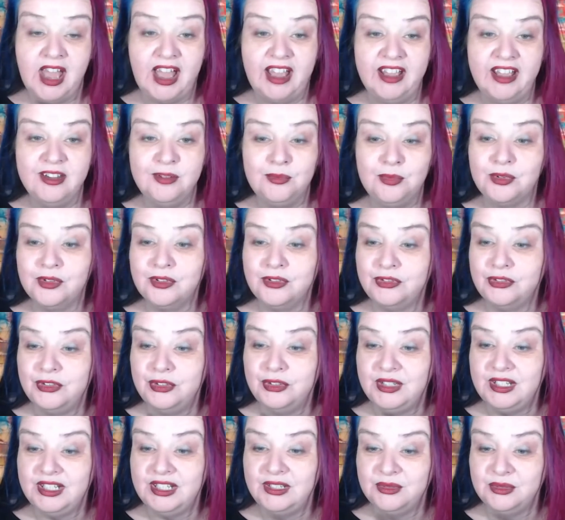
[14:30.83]
I only brought a
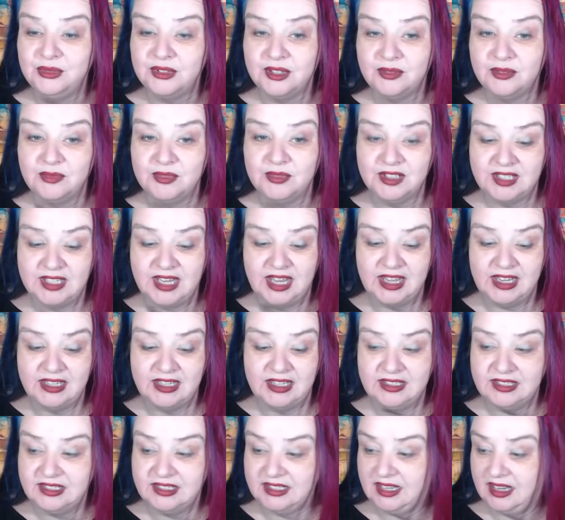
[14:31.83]
few needles up the
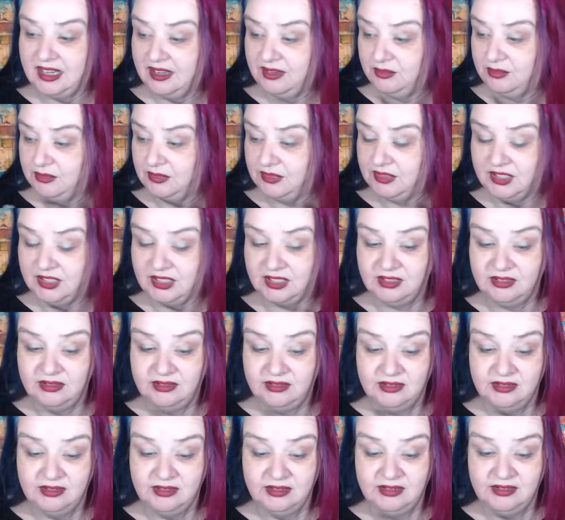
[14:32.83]
stairs. Um, so
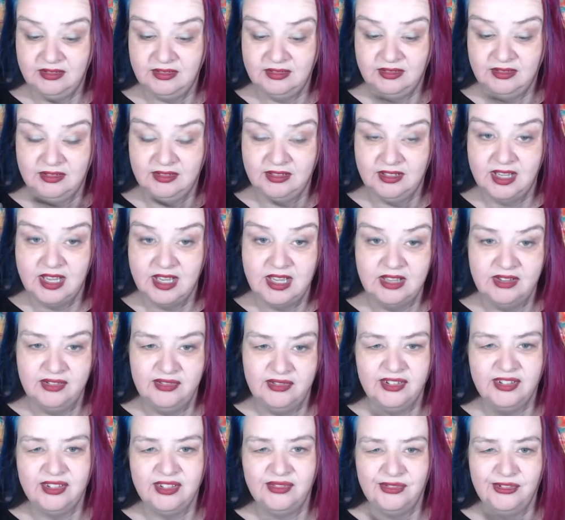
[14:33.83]

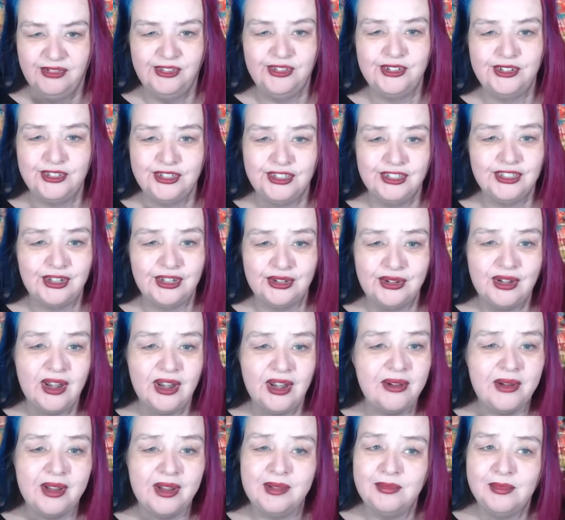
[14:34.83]
for, for those that don't
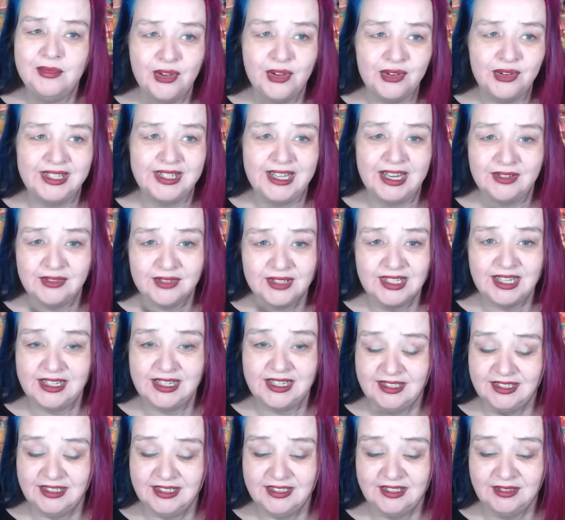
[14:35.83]
know, I'm not
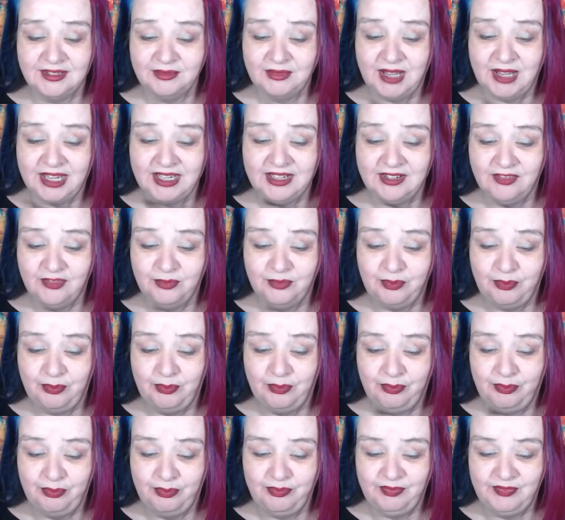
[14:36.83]
downstairs in some kind of
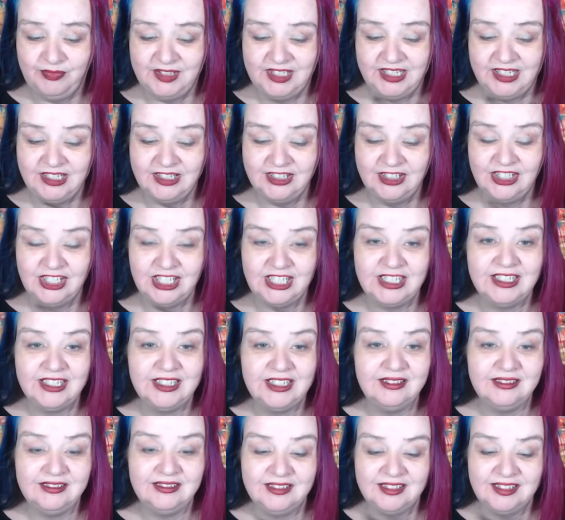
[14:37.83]

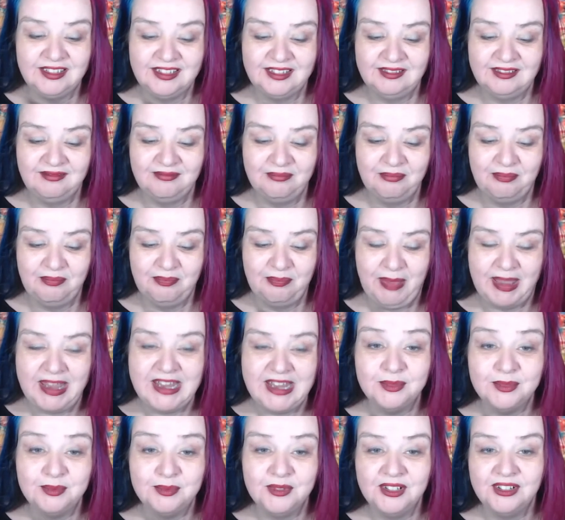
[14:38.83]
dingy
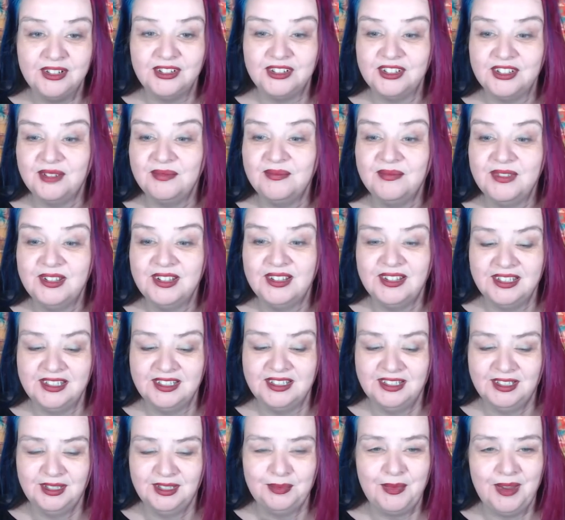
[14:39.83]
basement or something.
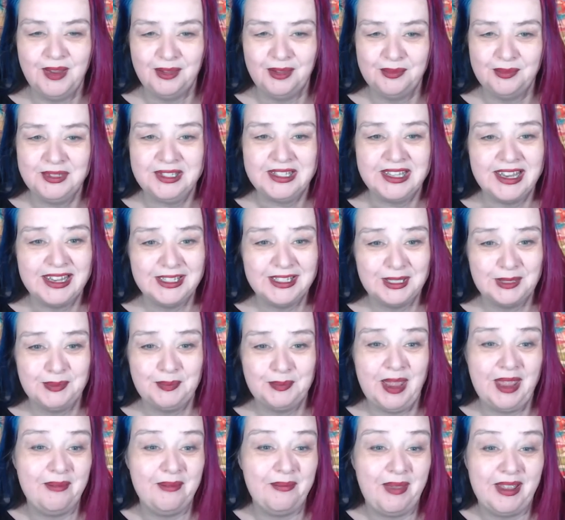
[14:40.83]
This is my upstairs
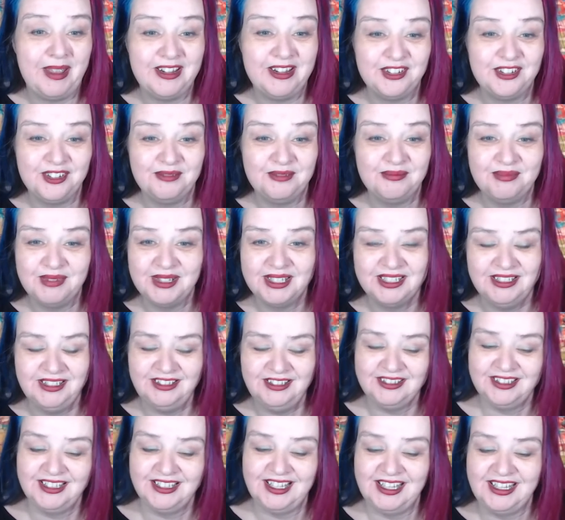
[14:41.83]
spare bedroom, but it
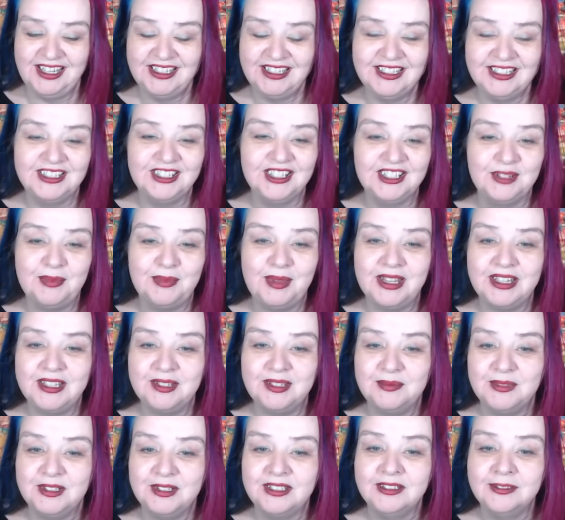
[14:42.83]
looks like a dingy
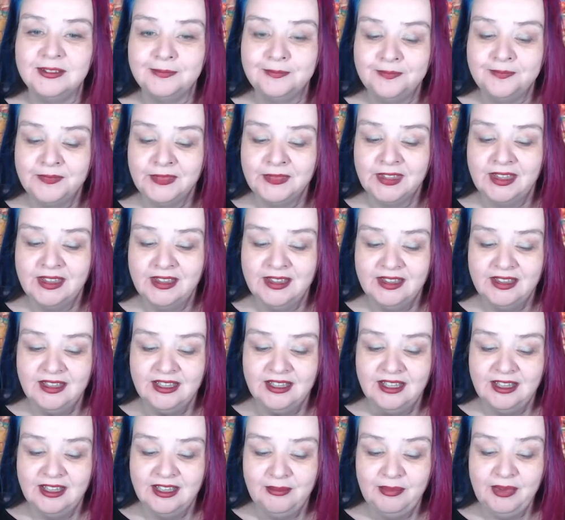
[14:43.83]
basement.
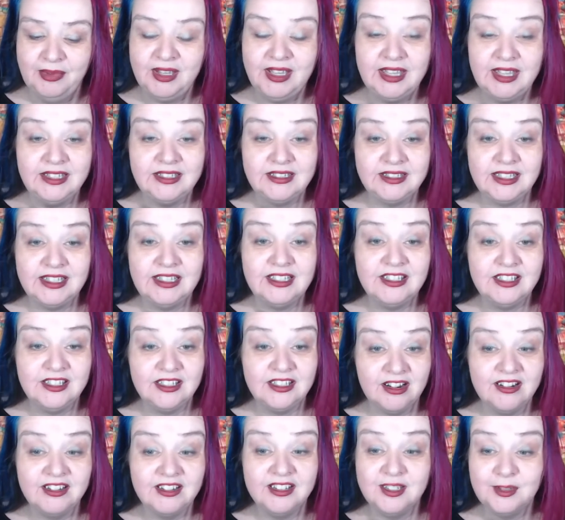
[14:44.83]
But it's it's
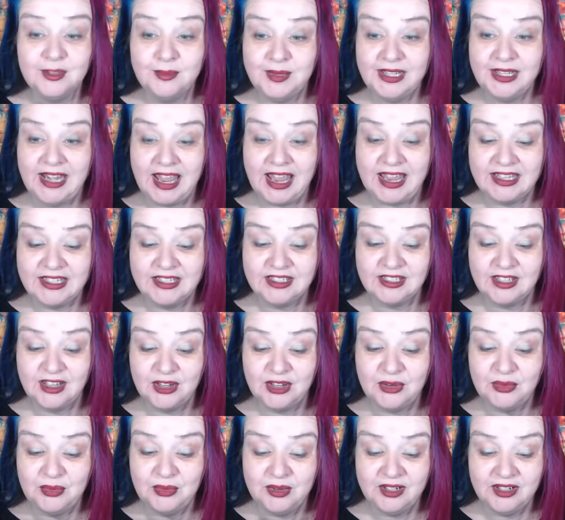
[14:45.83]
starting to be less
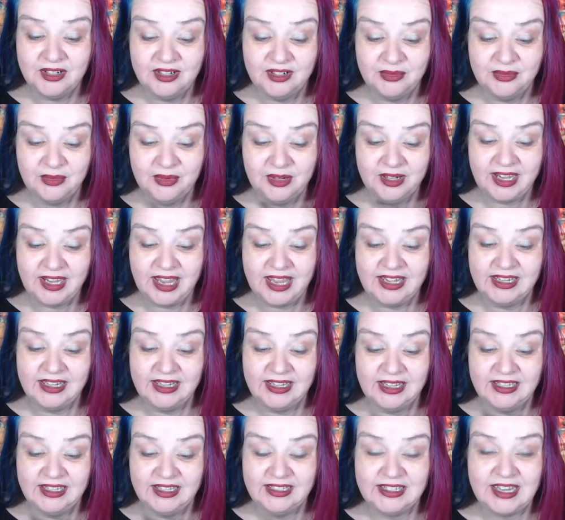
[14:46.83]
so. We're we're
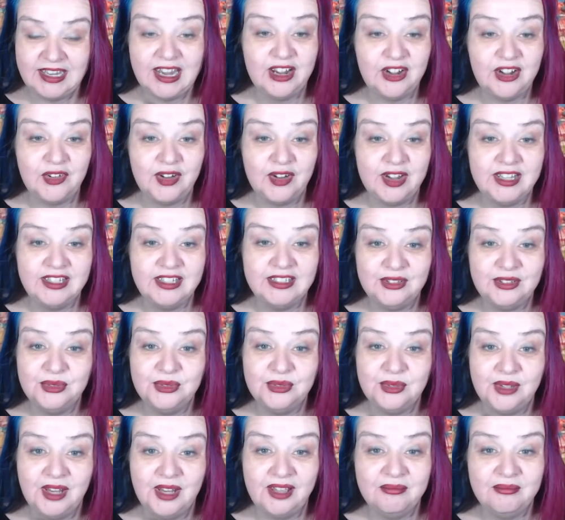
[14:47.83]
getting it decorated
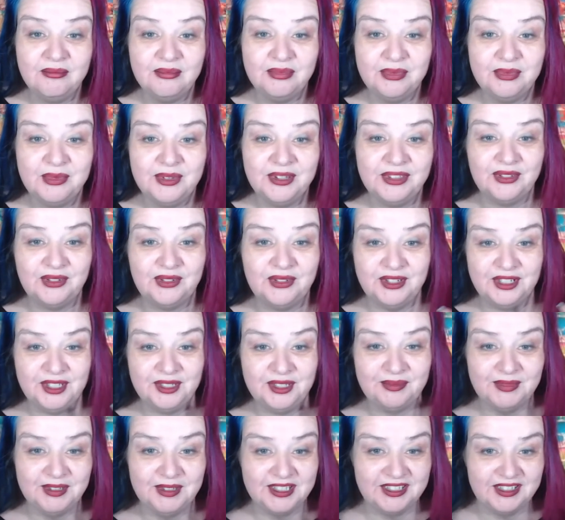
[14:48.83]
all up with
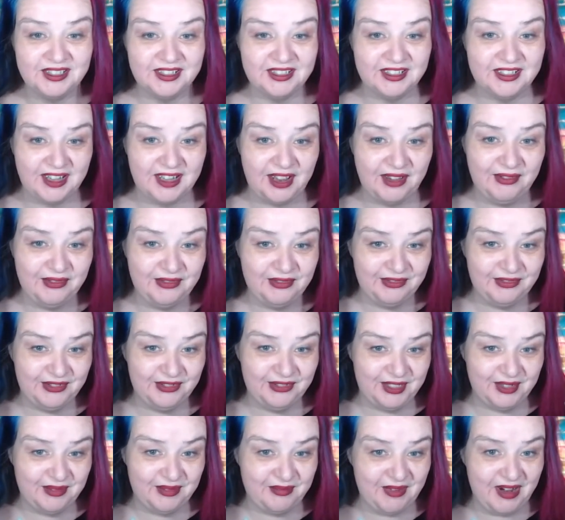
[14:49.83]
Christmas stuff
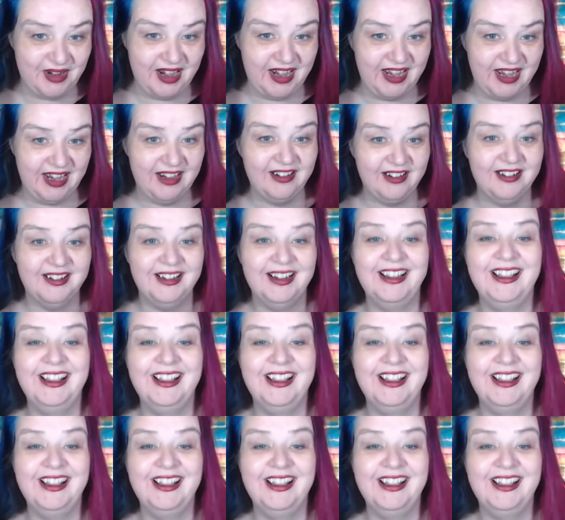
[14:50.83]
somewhere here.